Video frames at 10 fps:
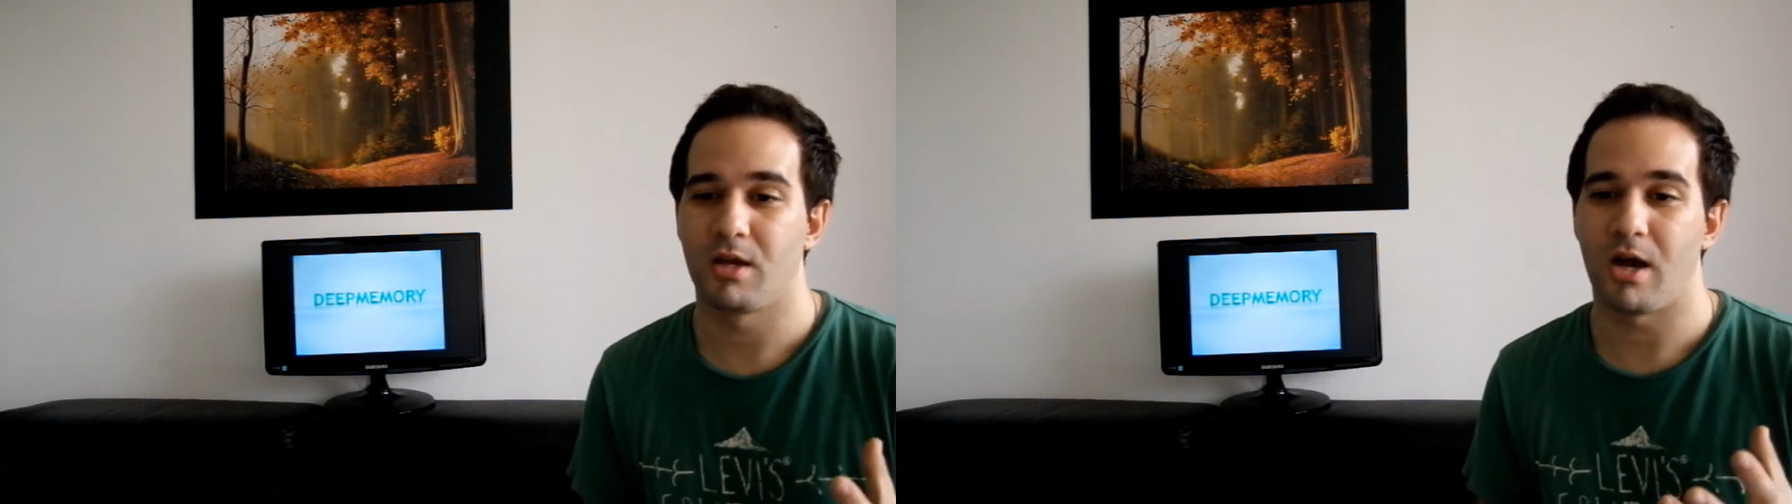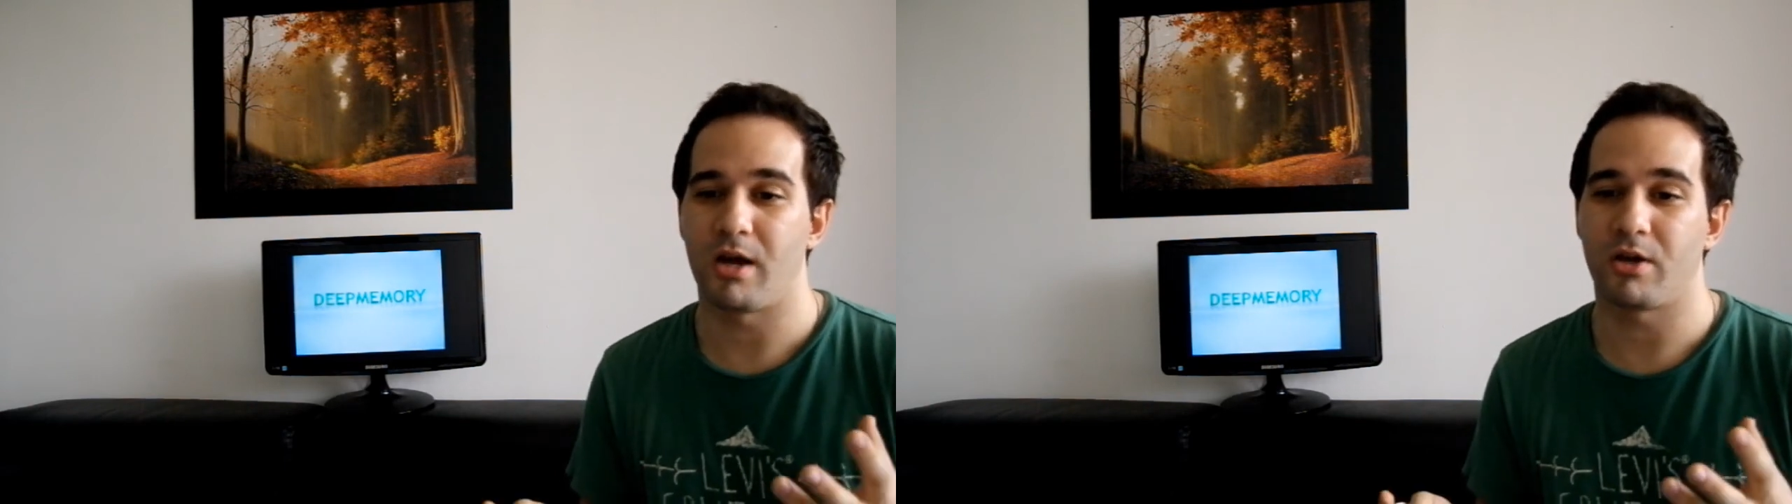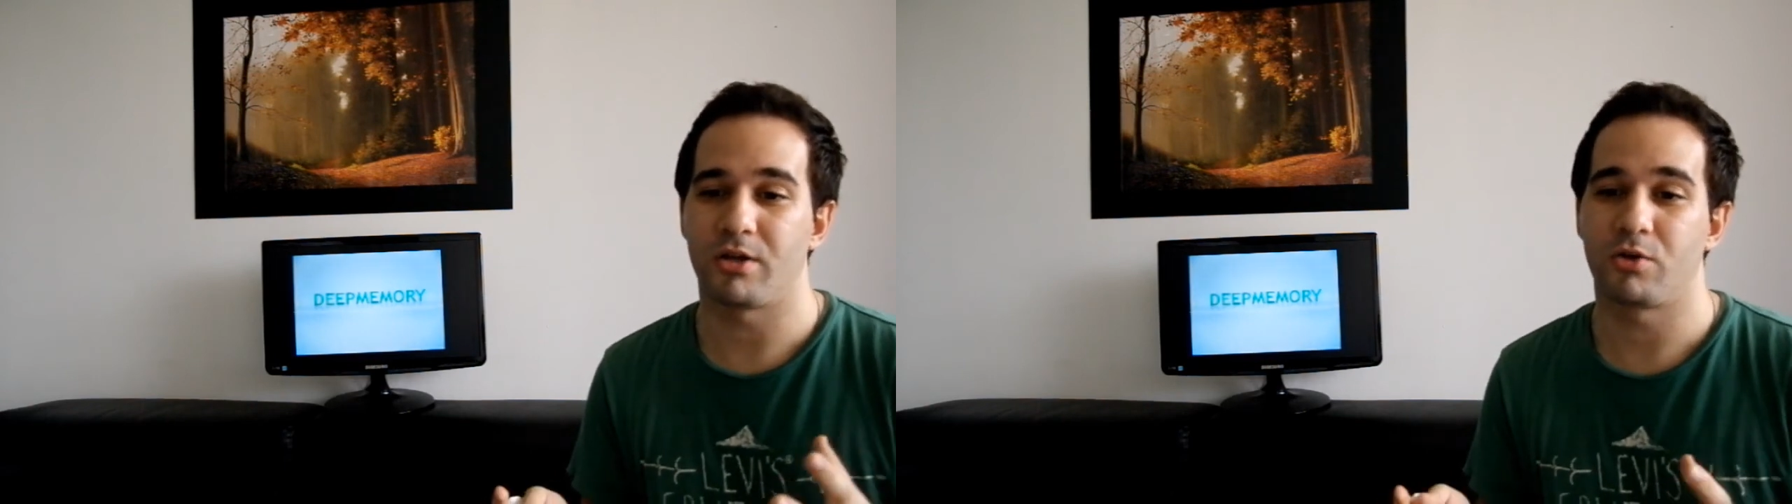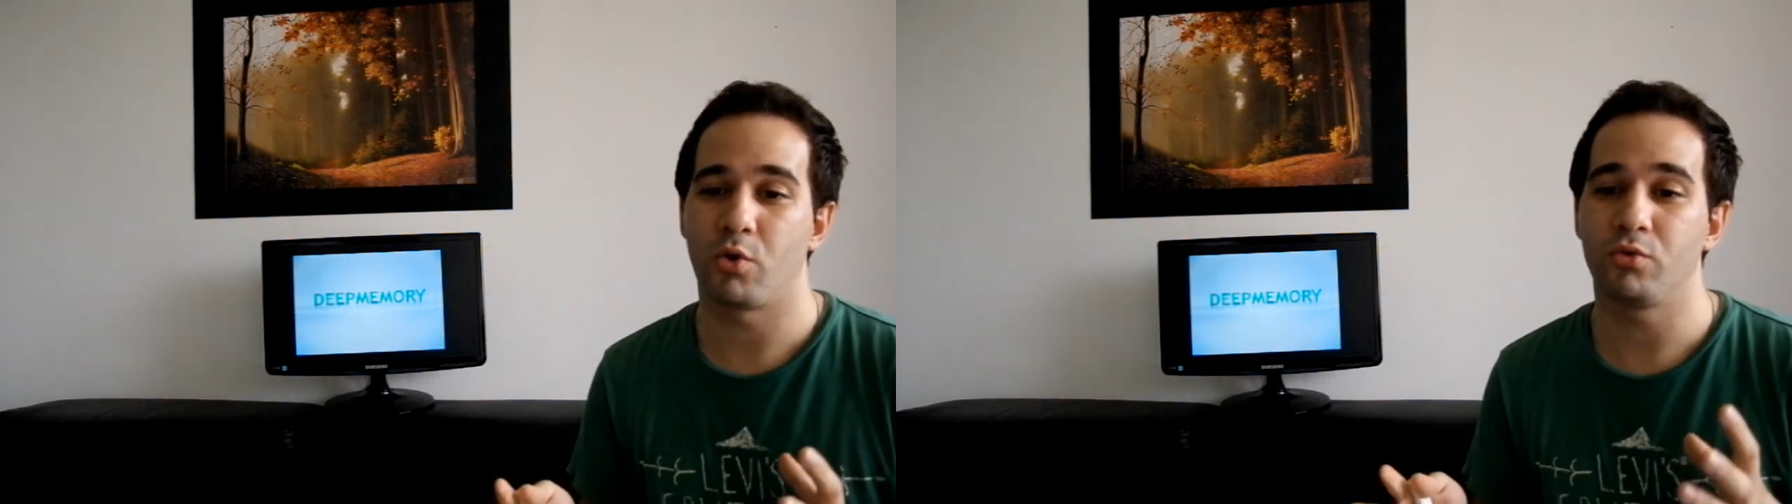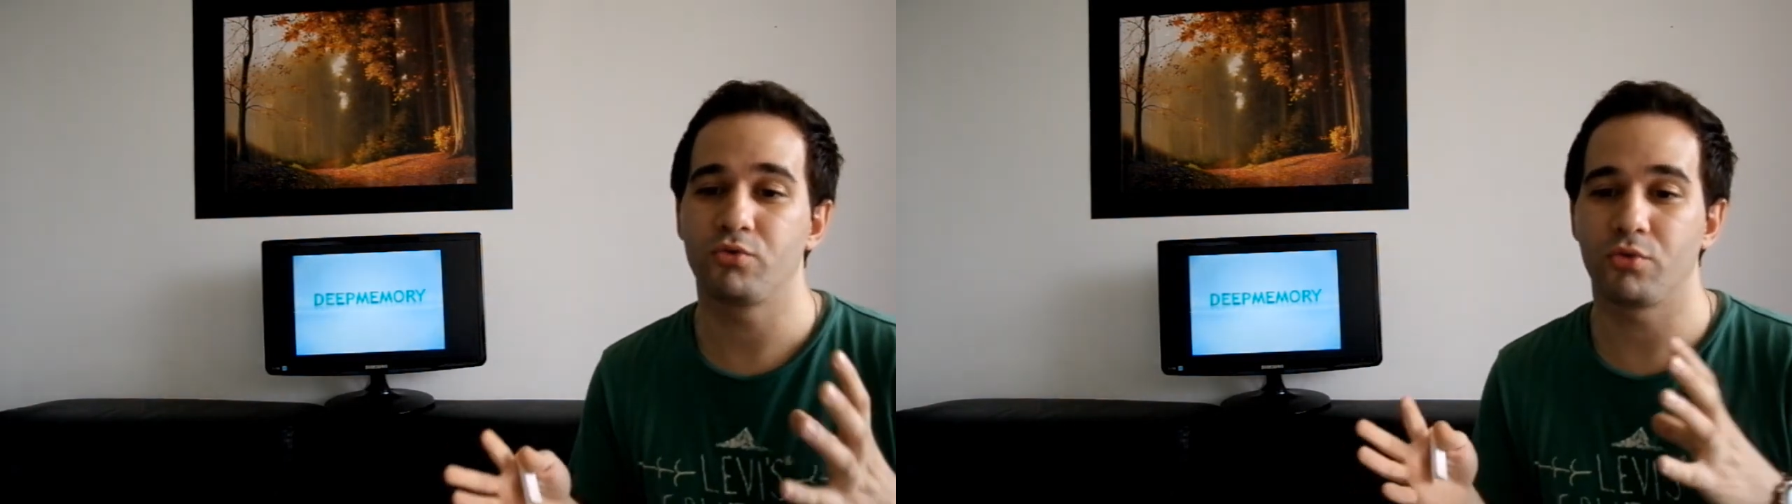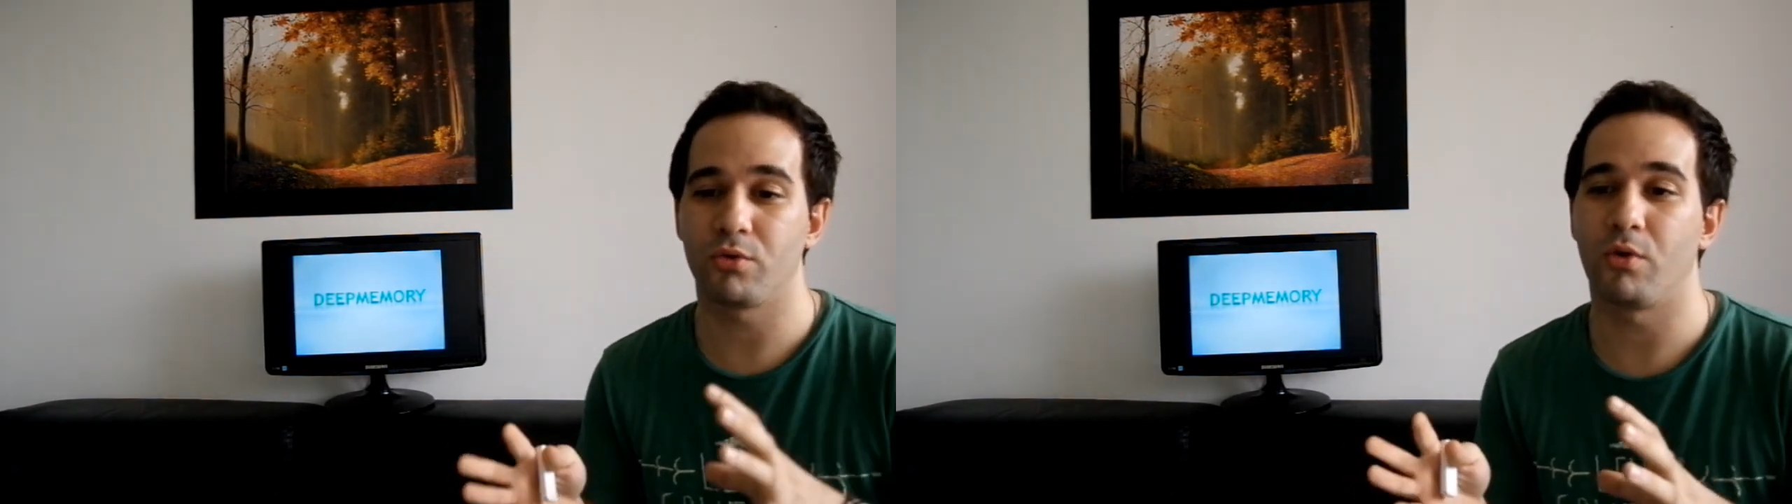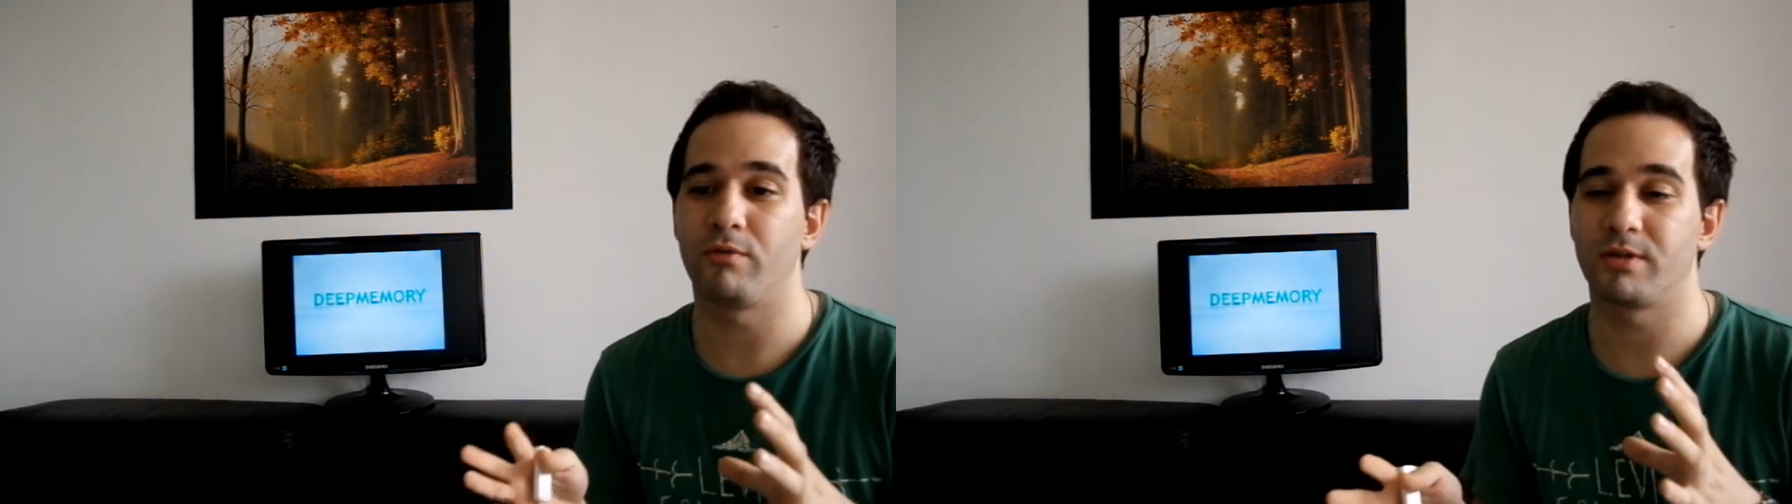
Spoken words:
I got a control over